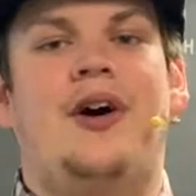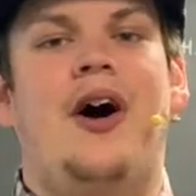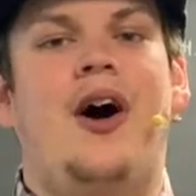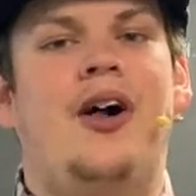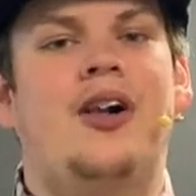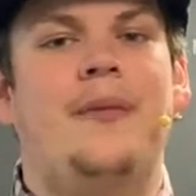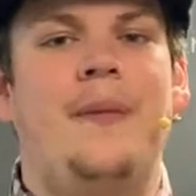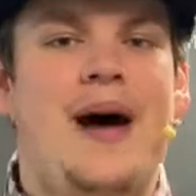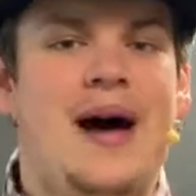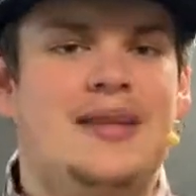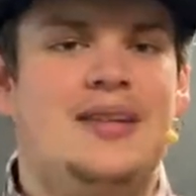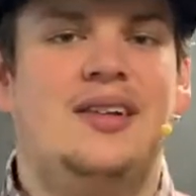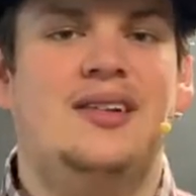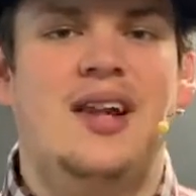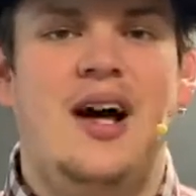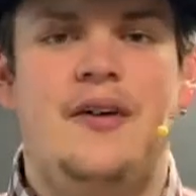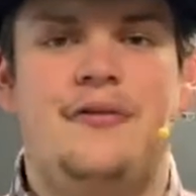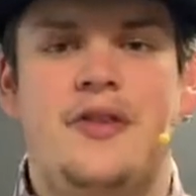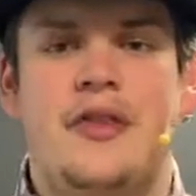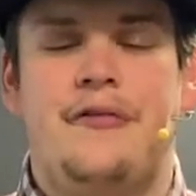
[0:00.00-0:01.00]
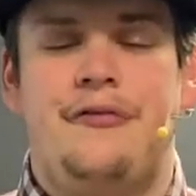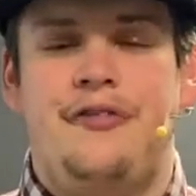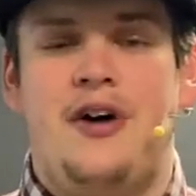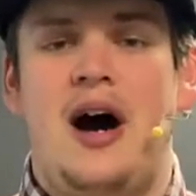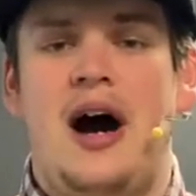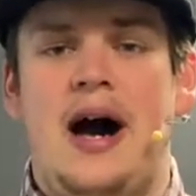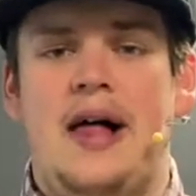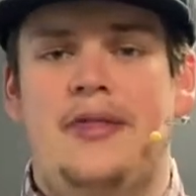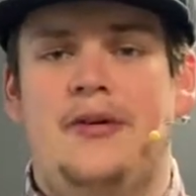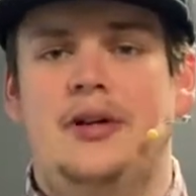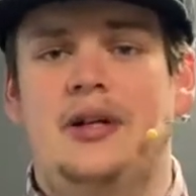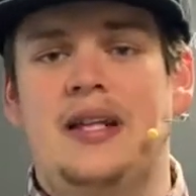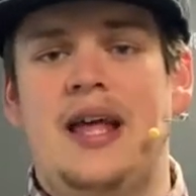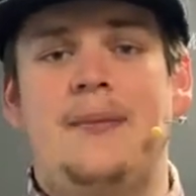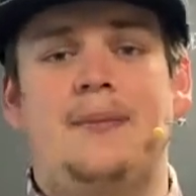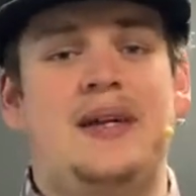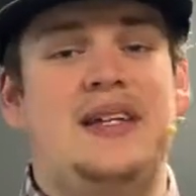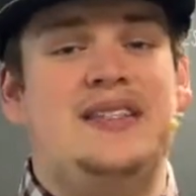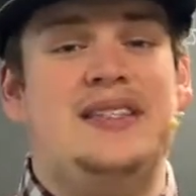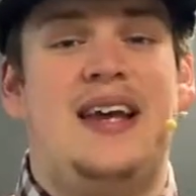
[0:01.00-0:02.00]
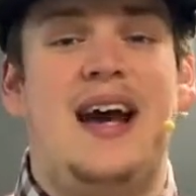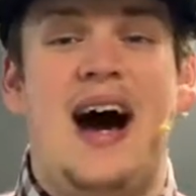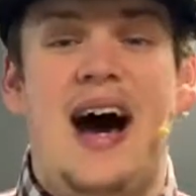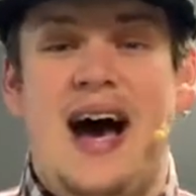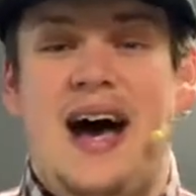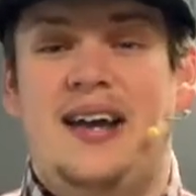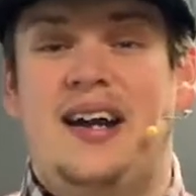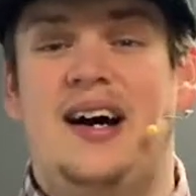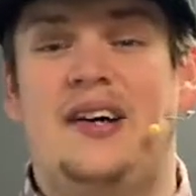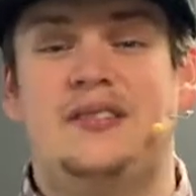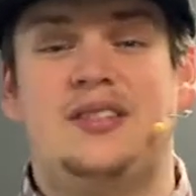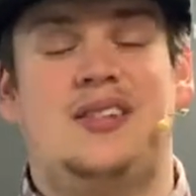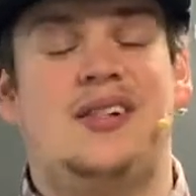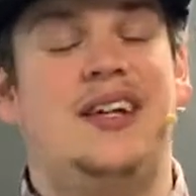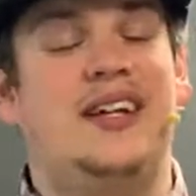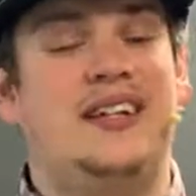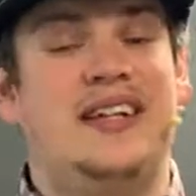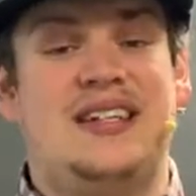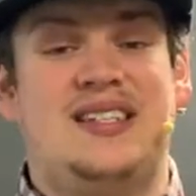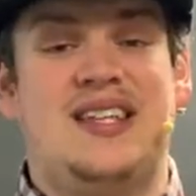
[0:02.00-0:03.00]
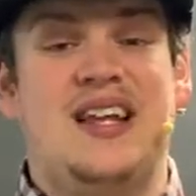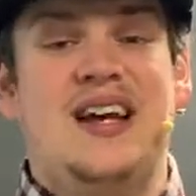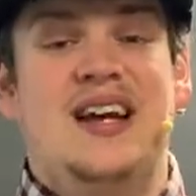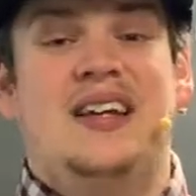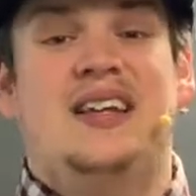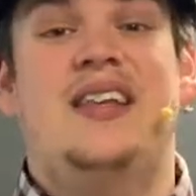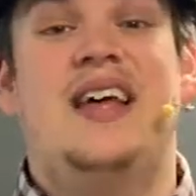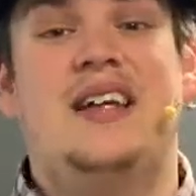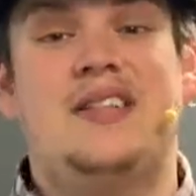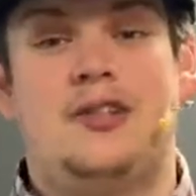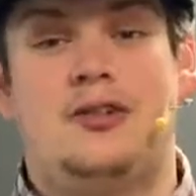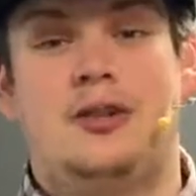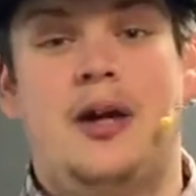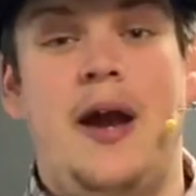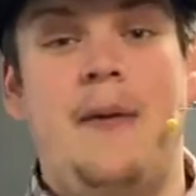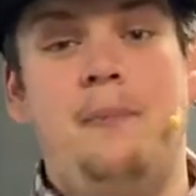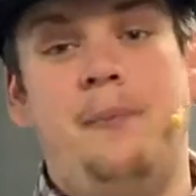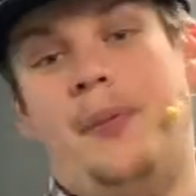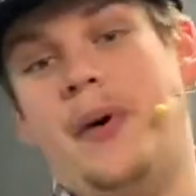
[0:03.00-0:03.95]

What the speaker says: all about the love of the Father, and that means God, obviously, and that's great.